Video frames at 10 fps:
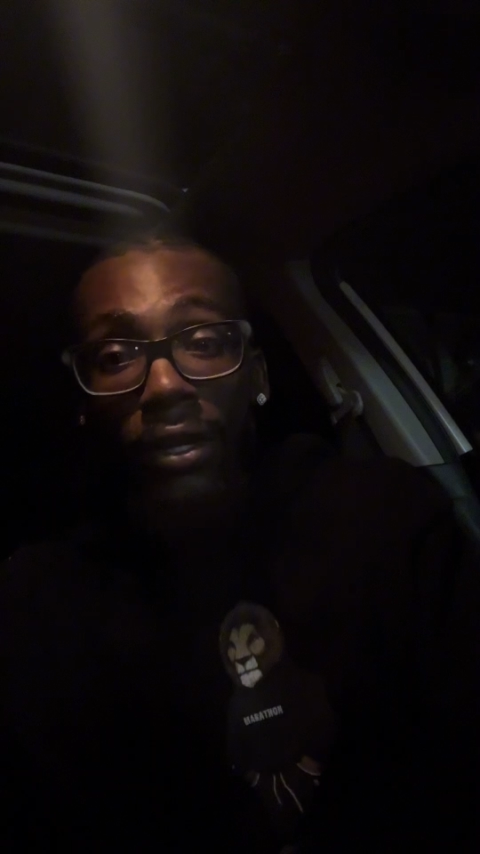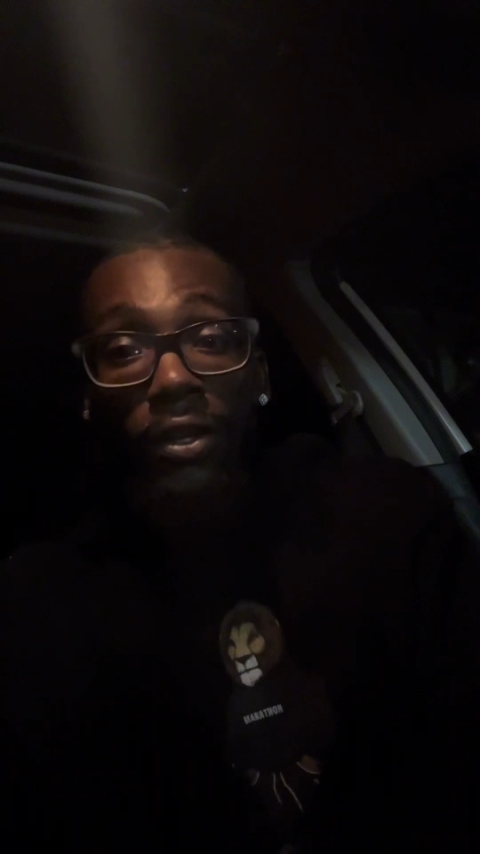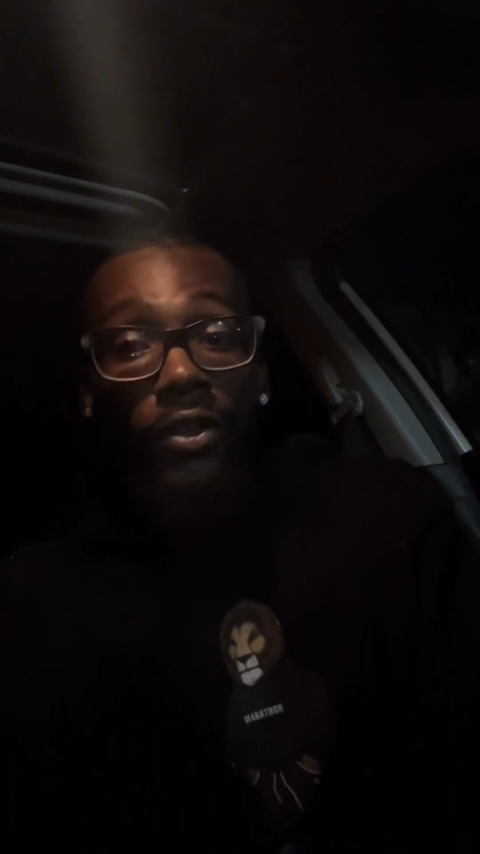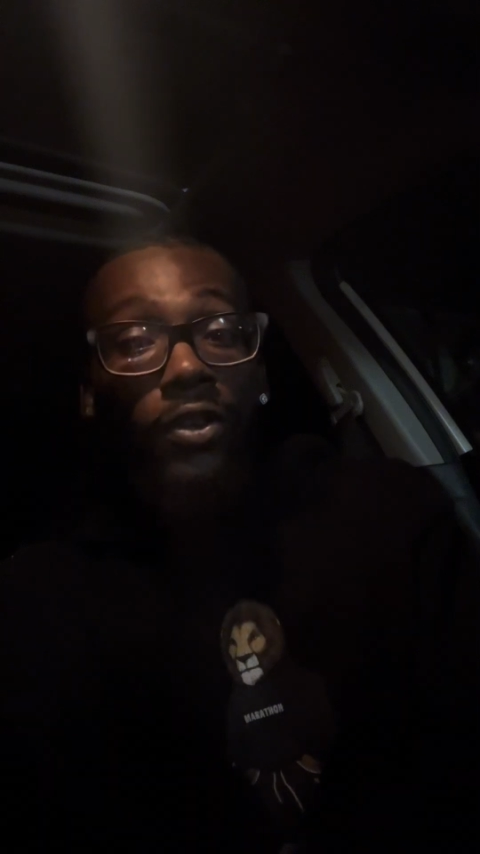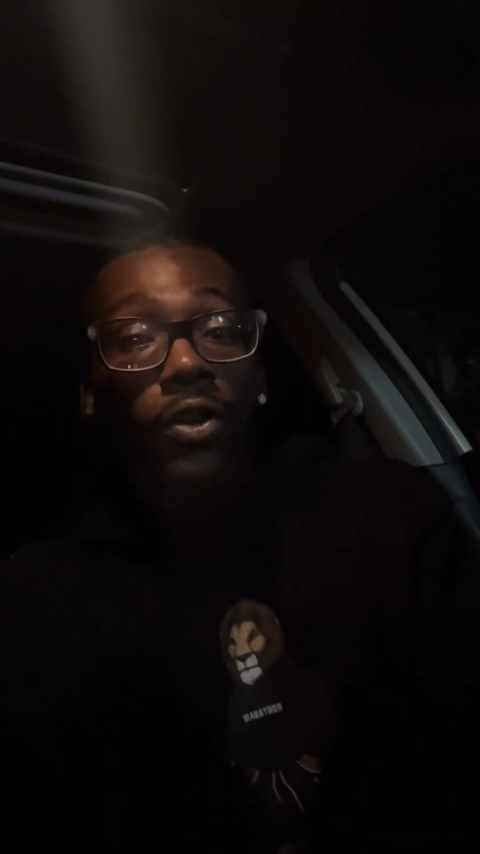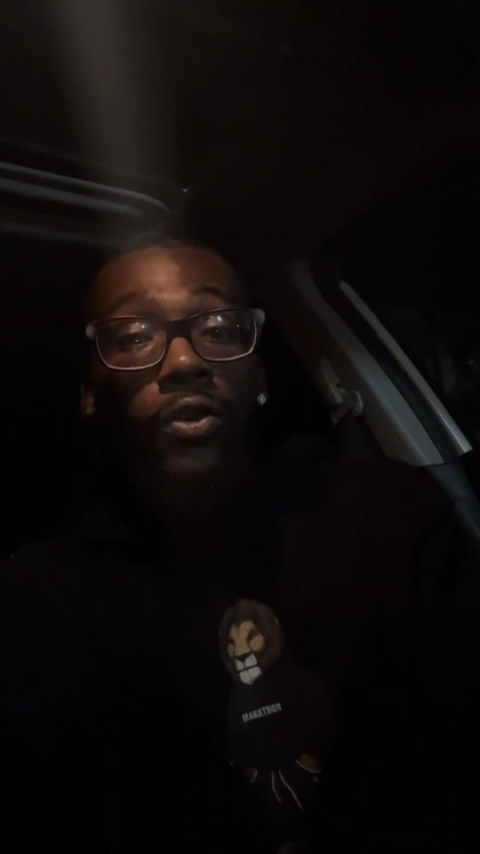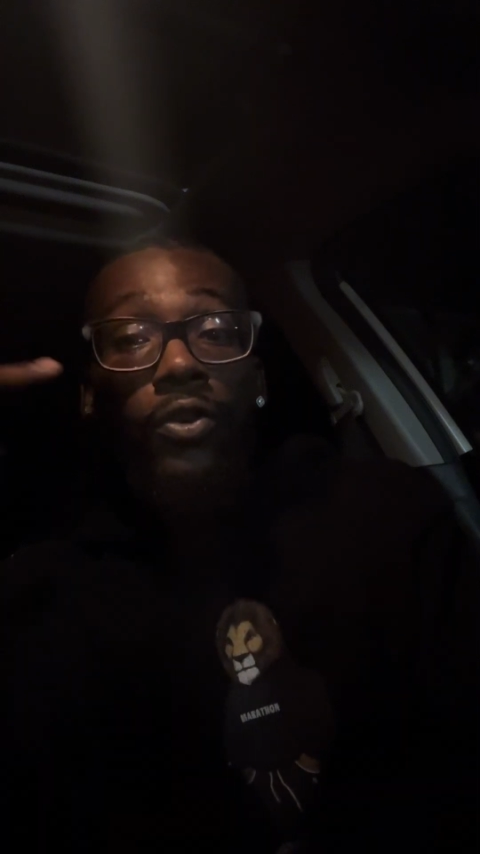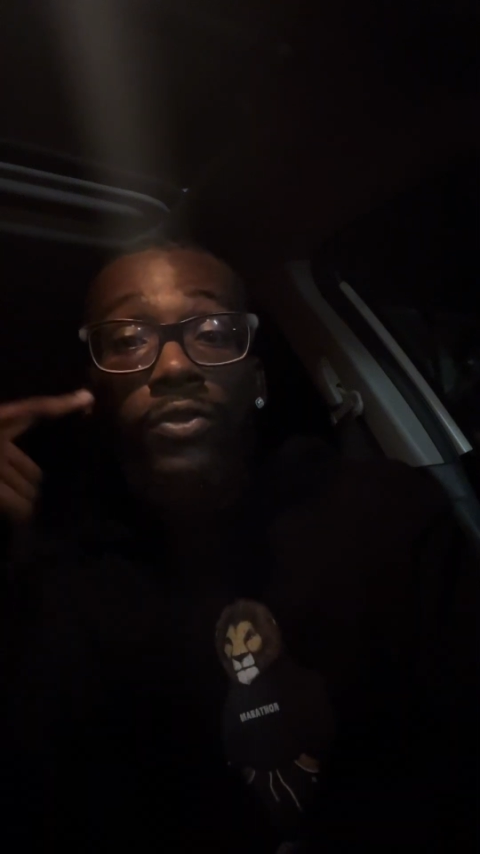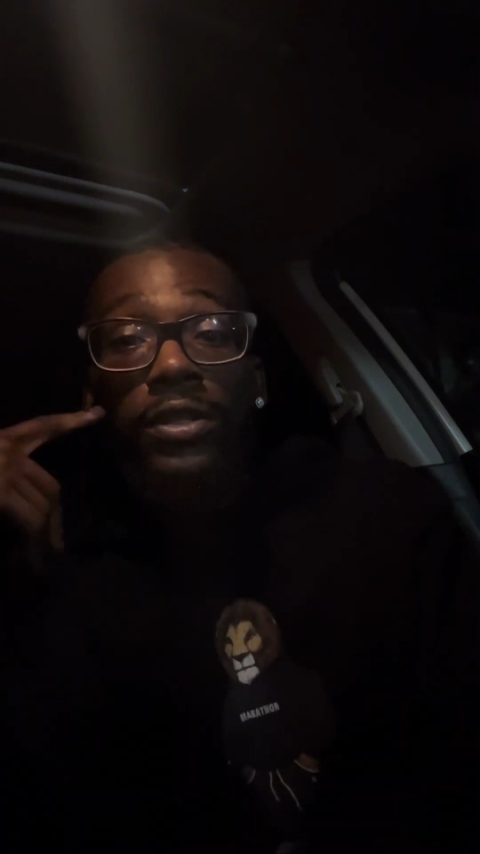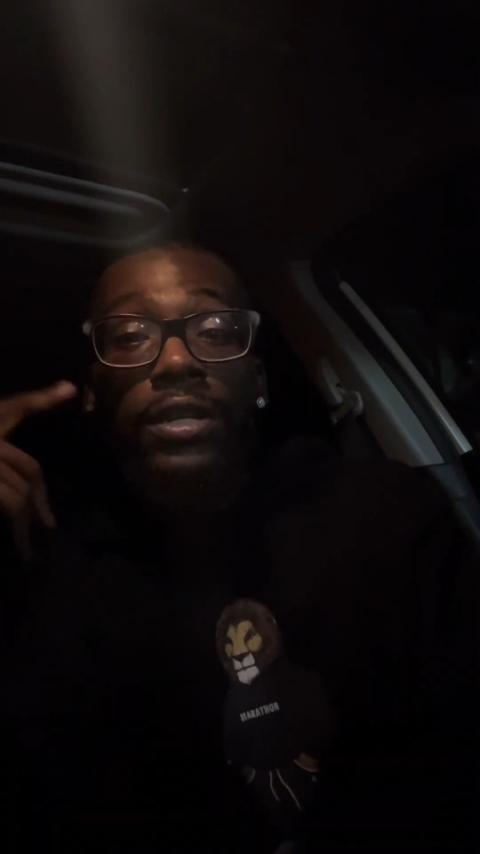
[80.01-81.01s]
You know, go
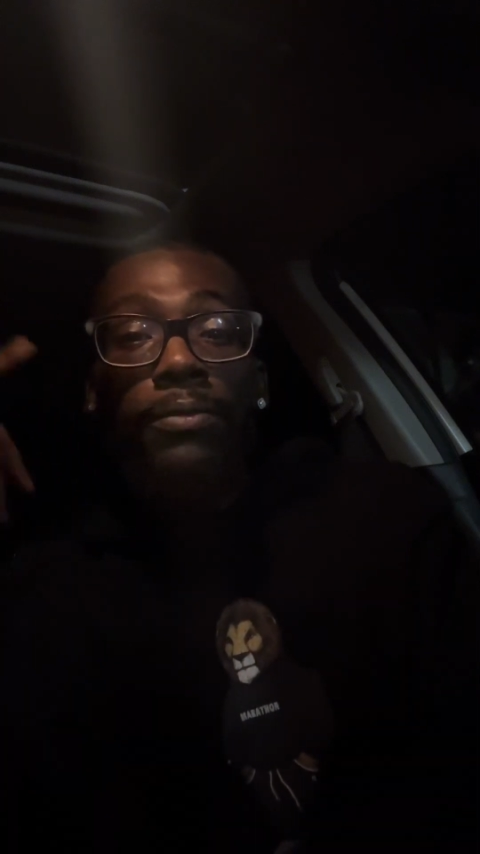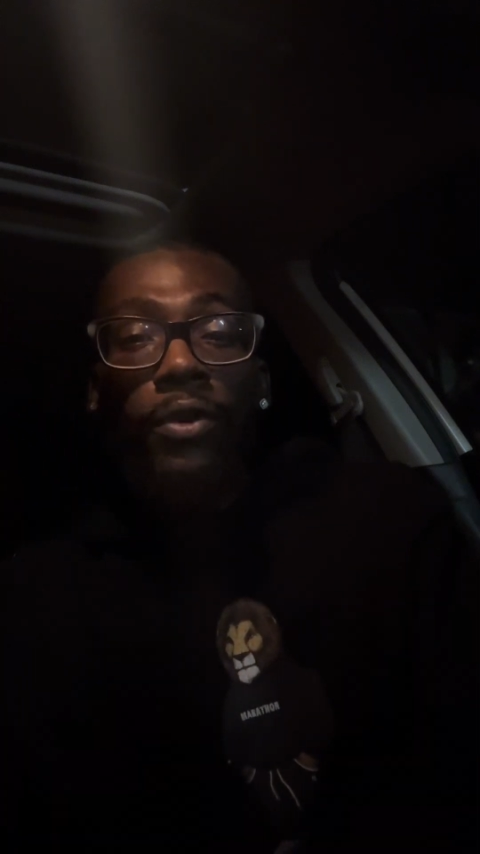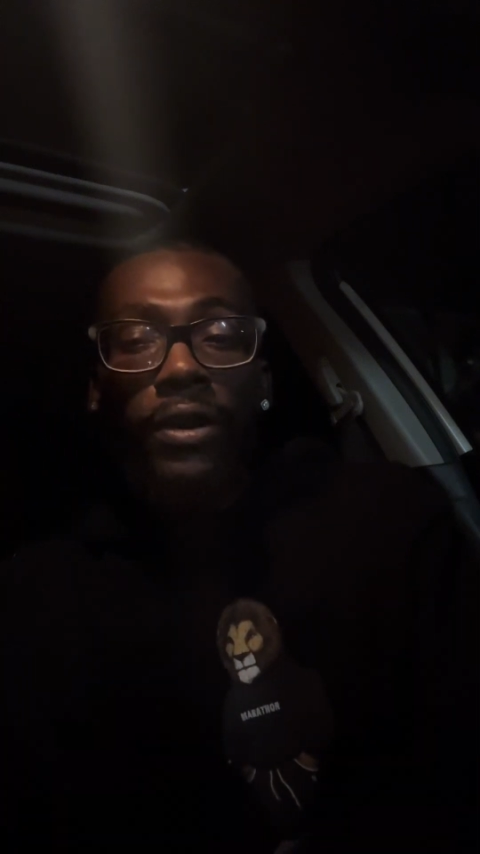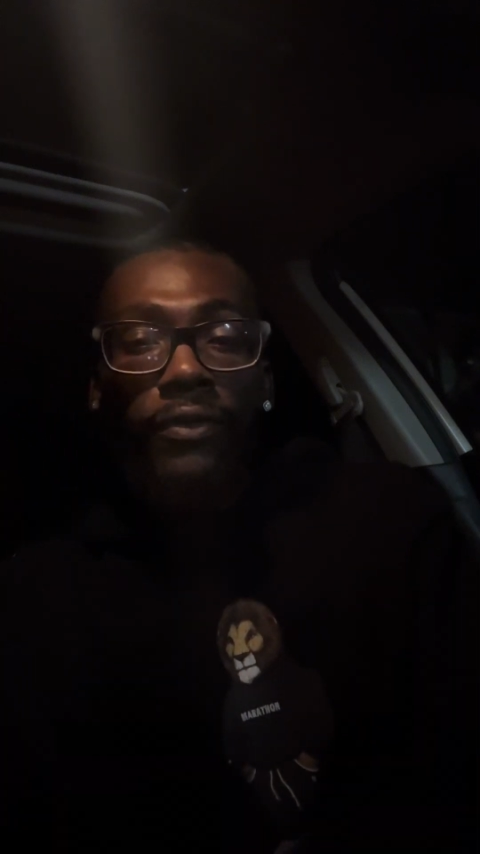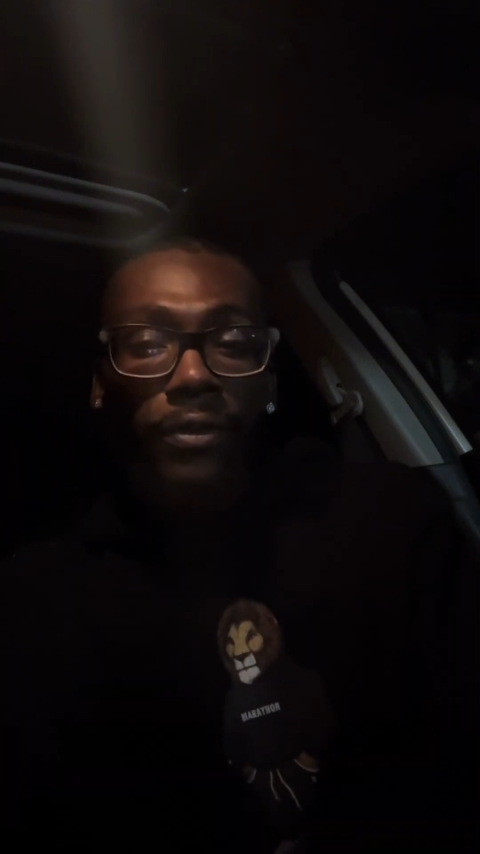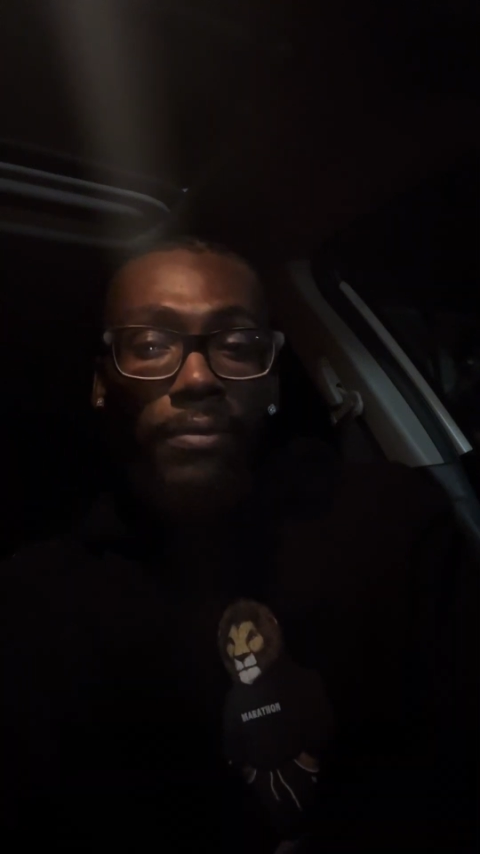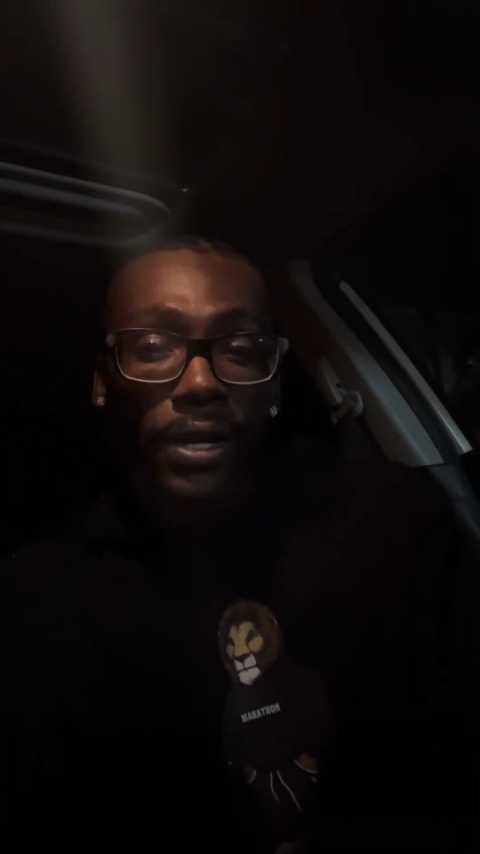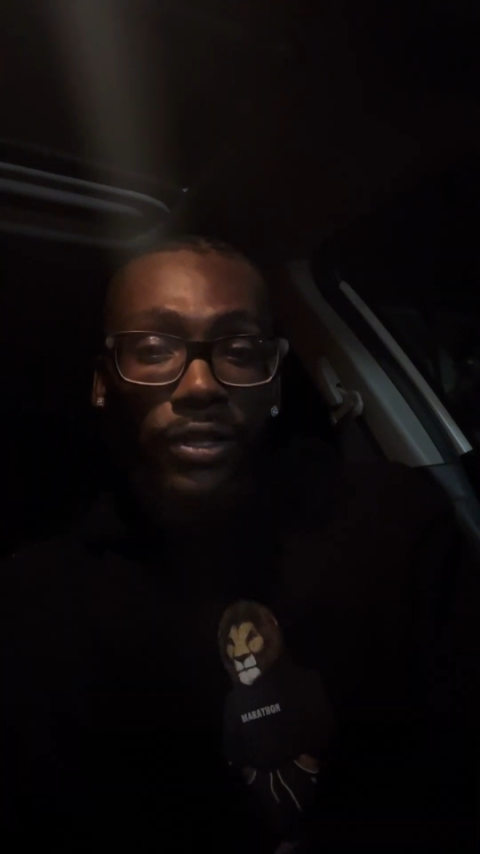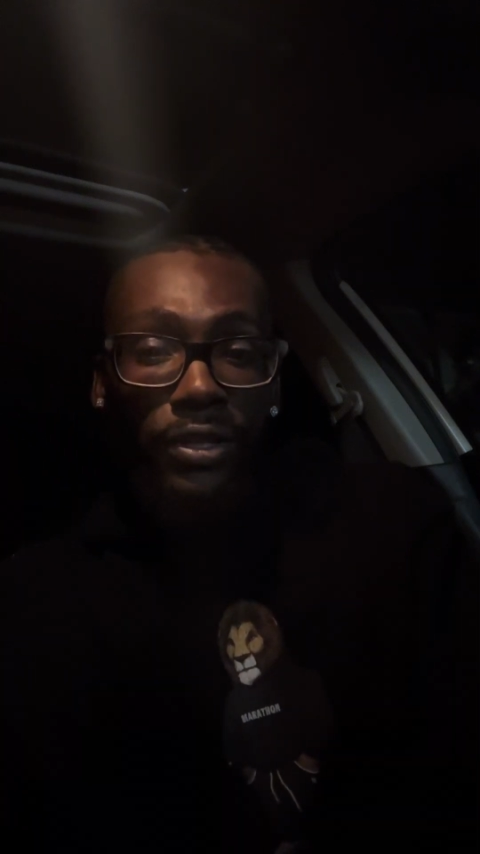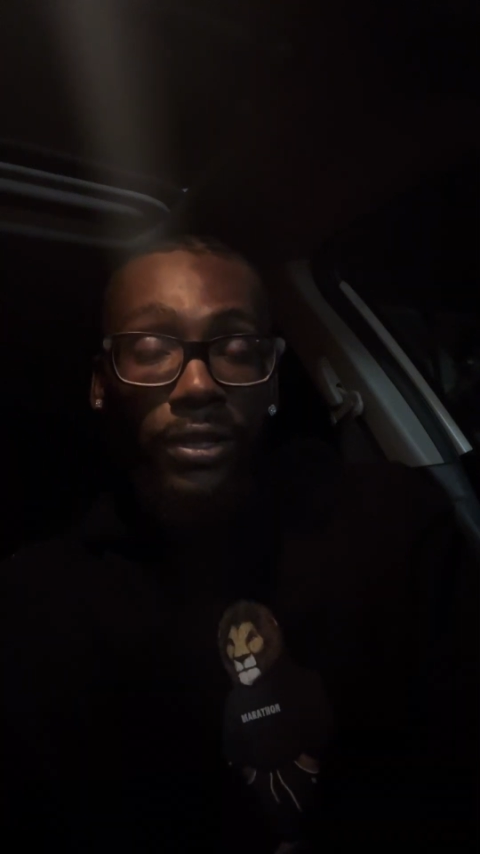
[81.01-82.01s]
seek more
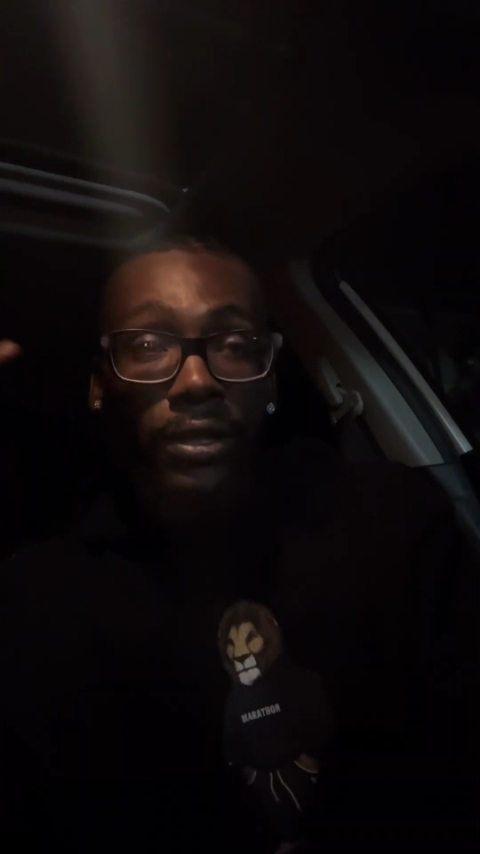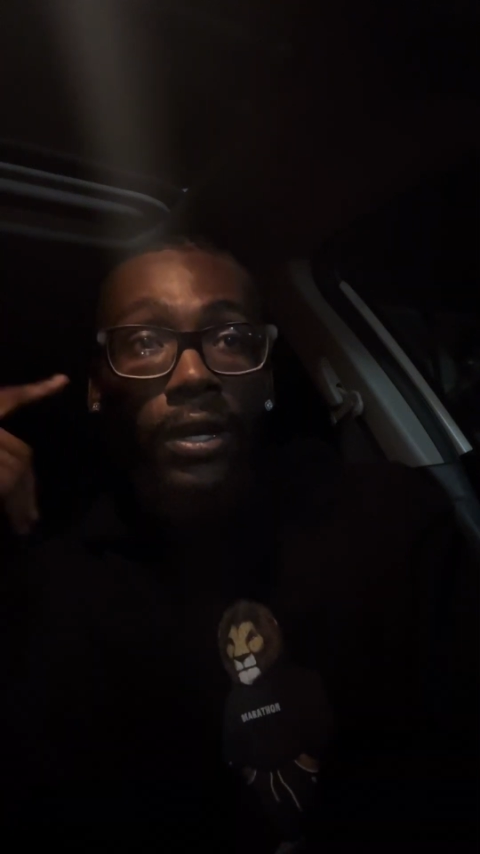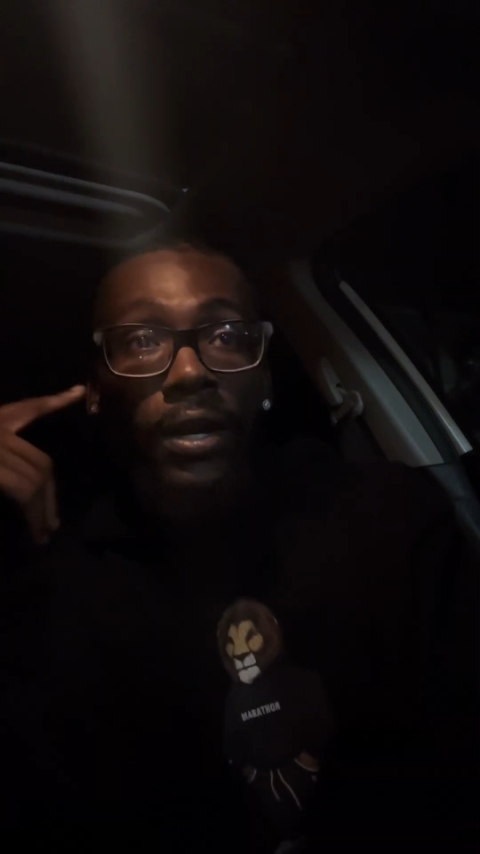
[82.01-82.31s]
information.